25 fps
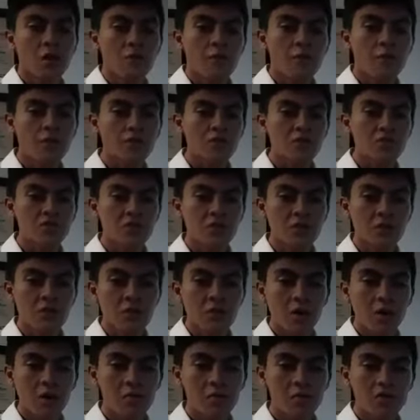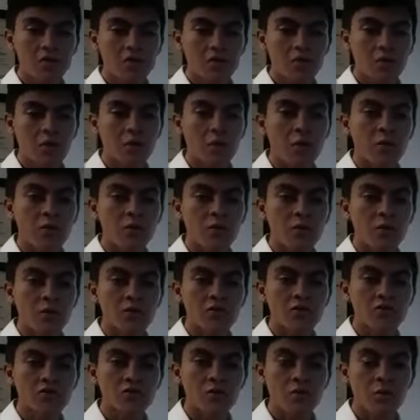For the steel fibers
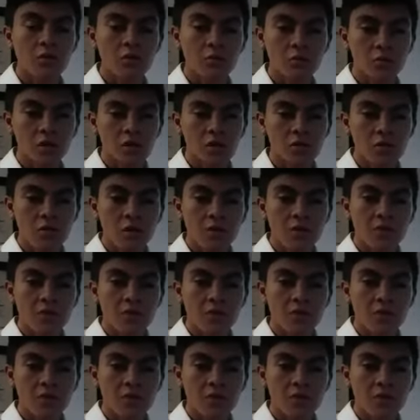reinforced concrete,